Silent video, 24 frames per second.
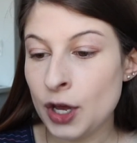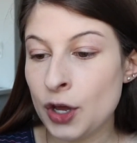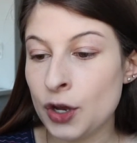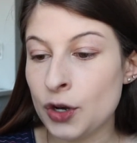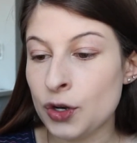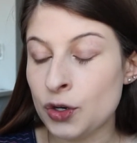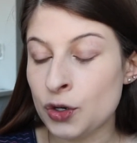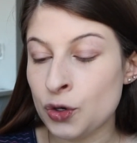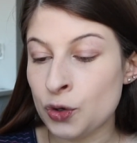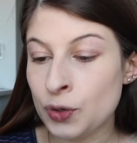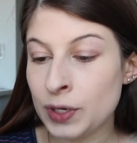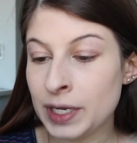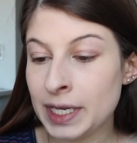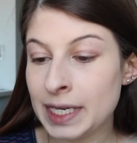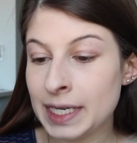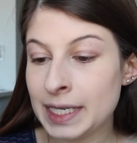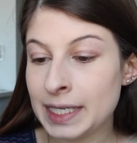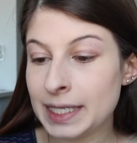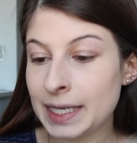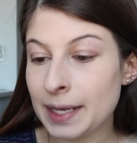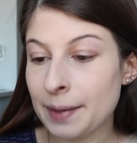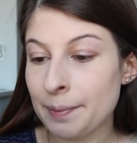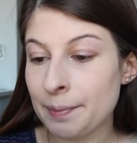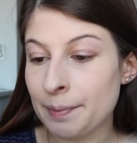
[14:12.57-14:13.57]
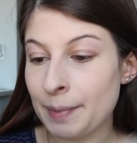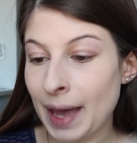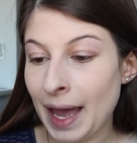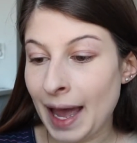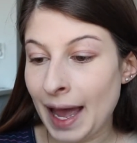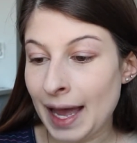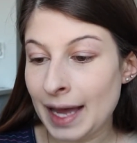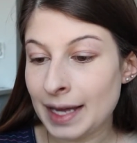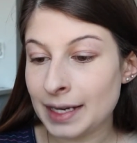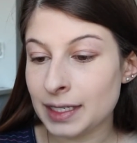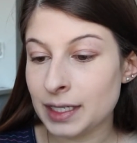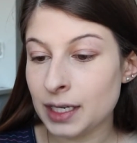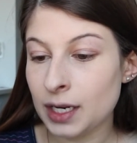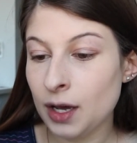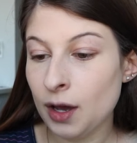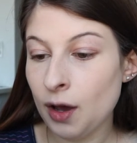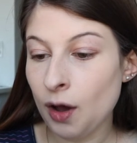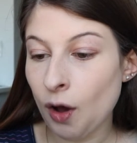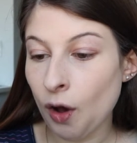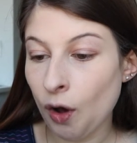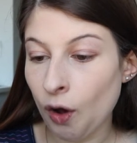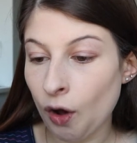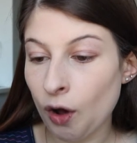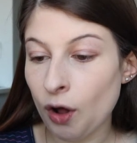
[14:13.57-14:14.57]
Nudies Matte
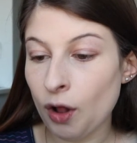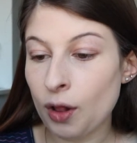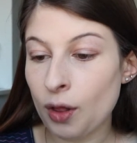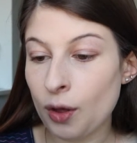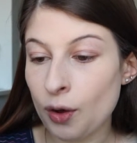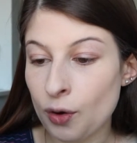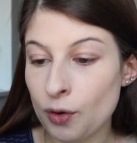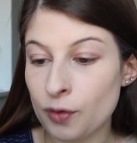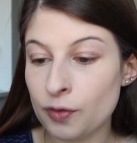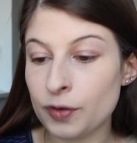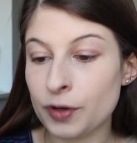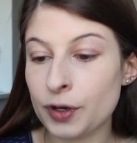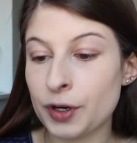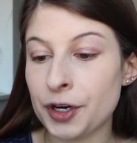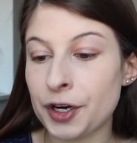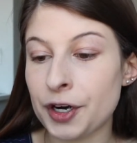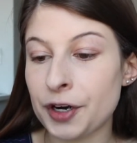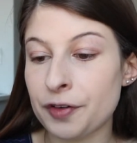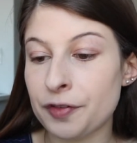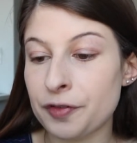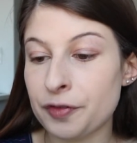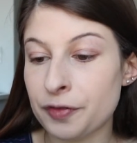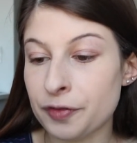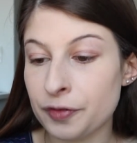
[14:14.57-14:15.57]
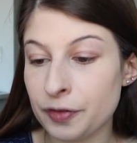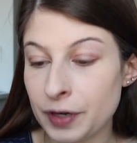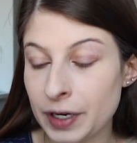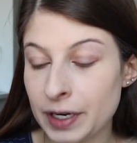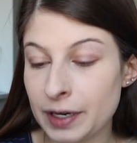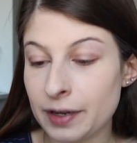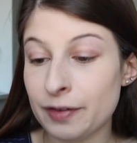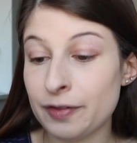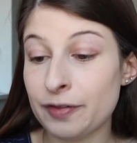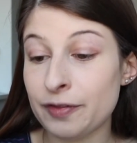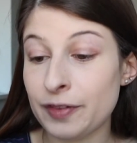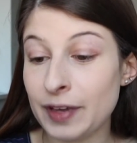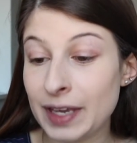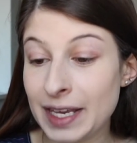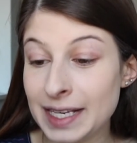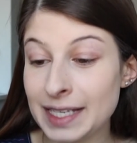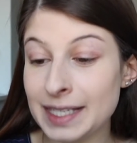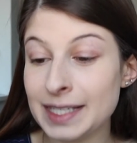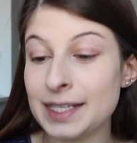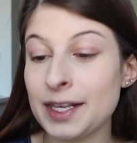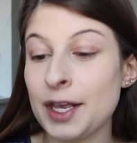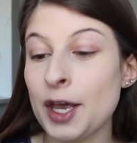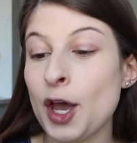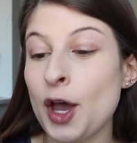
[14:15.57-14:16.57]
All Over
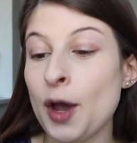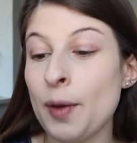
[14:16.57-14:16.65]
Face